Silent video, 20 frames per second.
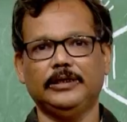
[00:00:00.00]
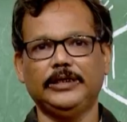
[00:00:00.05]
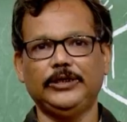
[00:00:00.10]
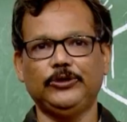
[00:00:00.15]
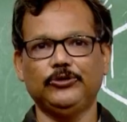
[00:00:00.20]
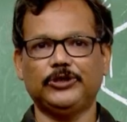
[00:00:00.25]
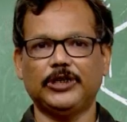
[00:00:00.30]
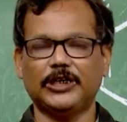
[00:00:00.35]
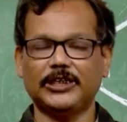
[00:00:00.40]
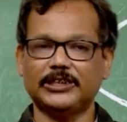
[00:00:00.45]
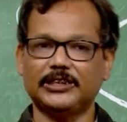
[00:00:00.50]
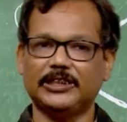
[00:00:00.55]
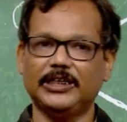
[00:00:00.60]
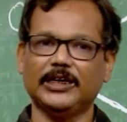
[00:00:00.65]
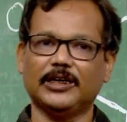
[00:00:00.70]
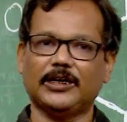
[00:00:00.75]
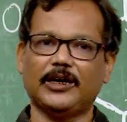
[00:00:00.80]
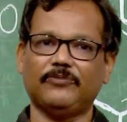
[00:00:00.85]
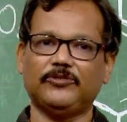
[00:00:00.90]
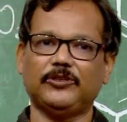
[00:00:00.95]
You just
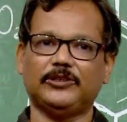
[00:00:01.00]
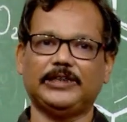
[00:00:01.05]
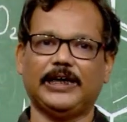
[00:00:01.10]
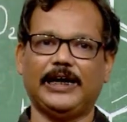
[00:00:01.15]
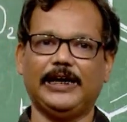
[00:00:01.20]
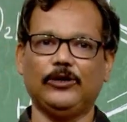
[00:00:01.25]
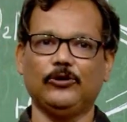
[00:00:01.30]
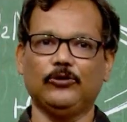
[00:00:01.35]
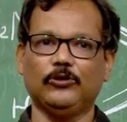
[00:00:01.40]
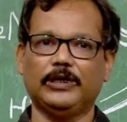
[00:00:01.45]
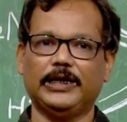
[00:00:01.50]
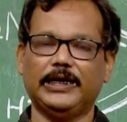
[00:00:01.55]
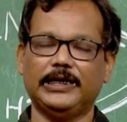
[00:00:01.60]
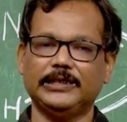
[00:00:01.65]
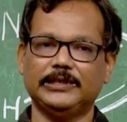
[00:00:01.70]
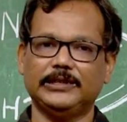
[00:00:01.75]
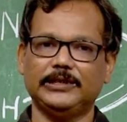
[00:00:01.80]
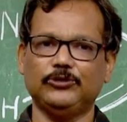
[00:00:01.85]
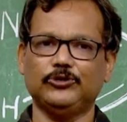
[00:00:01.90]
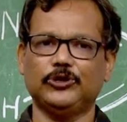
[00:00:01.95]
think of the childhood
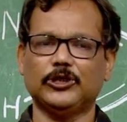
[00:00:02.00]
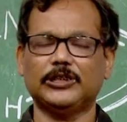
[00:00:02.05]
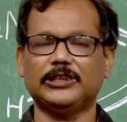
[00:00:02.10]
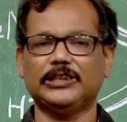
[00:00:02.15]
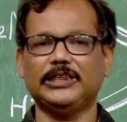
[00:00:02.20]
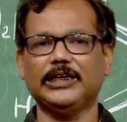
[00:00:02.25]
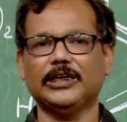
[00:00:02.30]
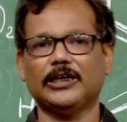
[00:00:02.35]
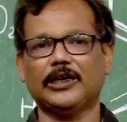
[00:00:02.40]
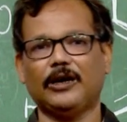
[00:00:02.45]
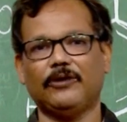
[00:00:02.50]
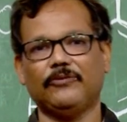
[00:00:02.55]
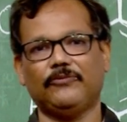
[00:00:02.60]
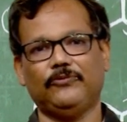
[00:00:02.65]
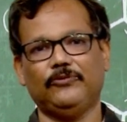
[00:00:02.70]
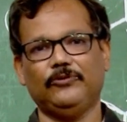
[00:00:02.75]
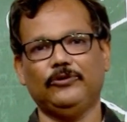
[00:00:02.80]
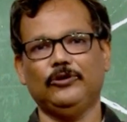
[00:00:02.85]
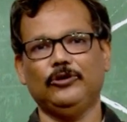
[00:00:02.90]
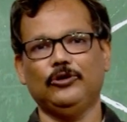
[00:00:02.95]
days, you just think of
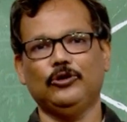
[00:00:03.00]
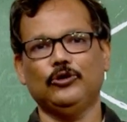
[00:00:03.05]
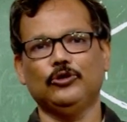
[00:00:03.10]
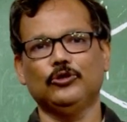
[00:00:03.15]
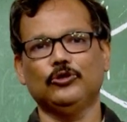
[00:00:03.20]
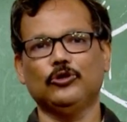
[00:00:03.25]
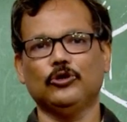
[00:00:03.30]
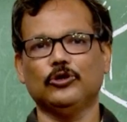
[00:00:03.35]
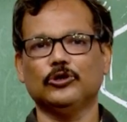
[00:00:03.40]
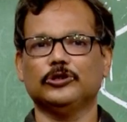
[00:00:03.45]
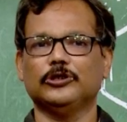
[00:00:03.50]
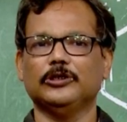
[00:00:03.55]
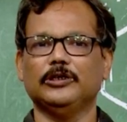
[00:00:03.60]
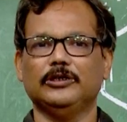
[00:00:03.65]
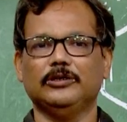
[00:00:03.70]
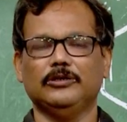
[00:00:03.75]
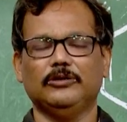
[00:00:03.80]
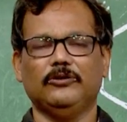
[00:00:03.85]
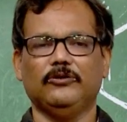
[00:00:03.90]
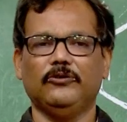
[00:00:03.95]
those
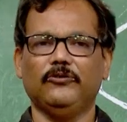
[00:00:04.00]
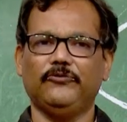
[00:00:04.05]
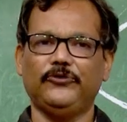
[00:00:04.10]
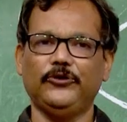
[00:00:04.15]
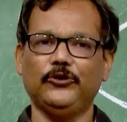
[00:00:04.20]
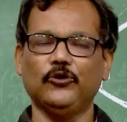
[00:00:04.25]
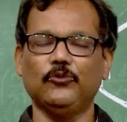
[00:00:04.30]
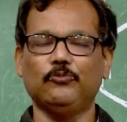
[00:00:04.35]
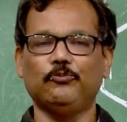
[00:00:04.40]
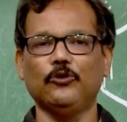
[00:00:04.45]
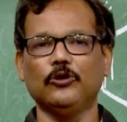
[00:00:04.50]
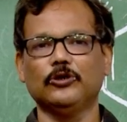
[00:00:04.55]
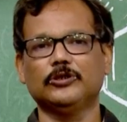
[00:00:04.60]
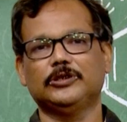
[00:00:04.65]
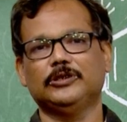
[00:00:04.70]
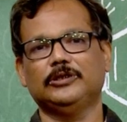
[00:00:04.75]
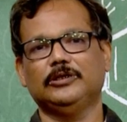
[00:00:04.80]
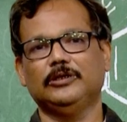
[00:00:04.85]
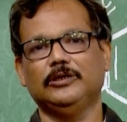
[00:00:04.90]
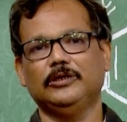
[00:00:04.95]
few
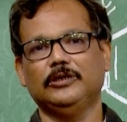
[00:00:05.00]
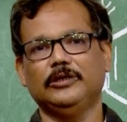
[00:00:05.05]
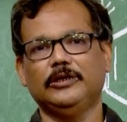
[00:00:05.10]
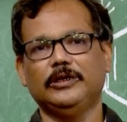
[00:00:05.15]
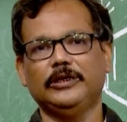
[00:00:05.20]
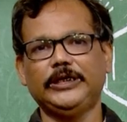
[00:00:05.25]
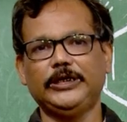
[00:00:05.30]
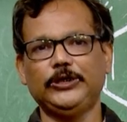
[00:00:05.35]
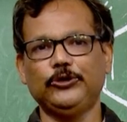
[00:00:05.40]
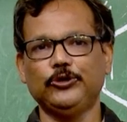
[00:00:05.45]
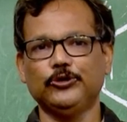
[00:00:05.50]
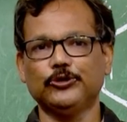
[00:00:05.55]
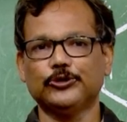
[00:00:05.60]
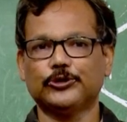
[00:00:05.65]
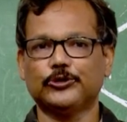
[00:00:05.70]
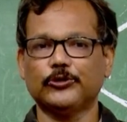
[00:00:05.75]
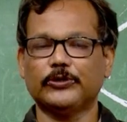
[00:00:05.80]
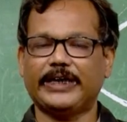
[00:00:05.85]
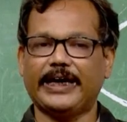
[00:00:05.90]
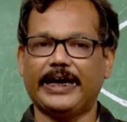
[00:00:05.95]
books you
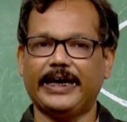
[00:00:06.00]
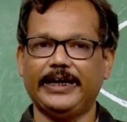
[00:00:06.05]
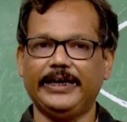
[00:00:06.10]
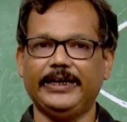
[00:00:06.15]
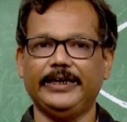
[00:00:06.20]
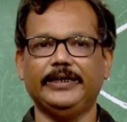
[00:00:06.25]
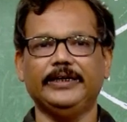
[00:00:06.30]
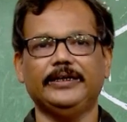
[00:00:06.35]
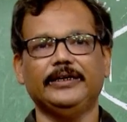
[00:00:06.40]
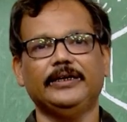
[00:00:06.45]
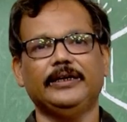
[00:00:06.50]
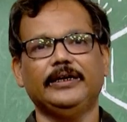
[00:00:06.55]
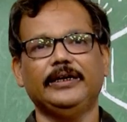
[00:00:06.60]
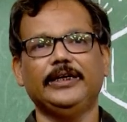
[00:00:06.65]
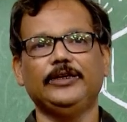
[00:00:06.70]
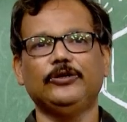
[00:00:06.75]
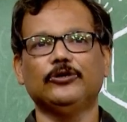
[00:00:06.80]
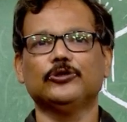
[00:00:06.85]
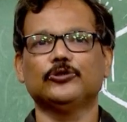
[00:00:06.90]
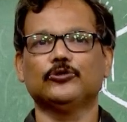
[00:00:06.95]
used to carry
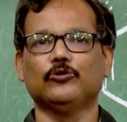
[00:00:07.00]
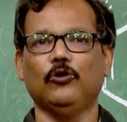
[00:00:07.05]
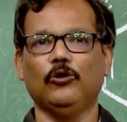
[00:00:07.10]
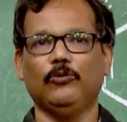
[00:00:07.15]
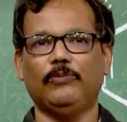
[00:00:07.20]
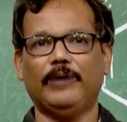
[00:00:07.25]
in your school